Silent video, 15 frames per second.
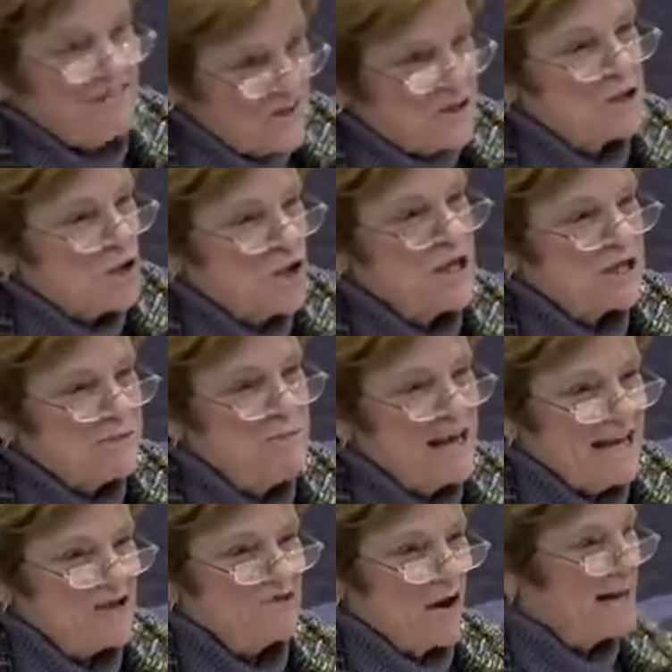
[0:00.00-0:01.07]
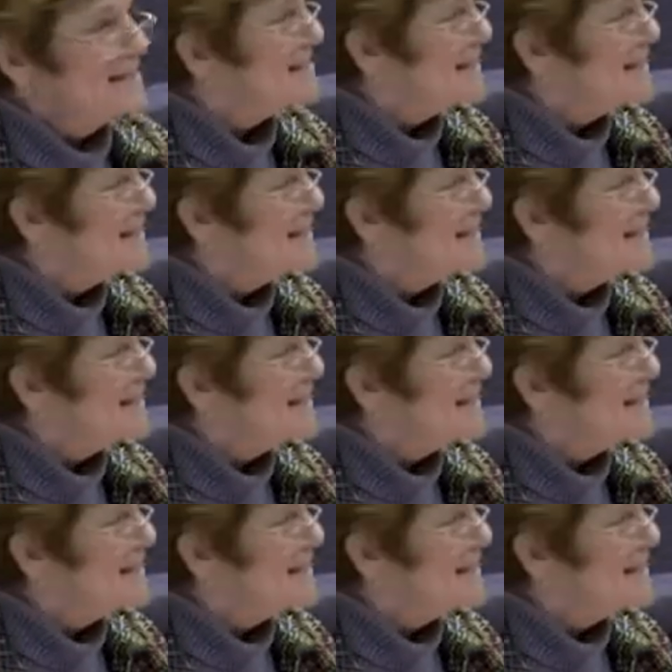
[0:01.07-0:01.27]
This is just me trying to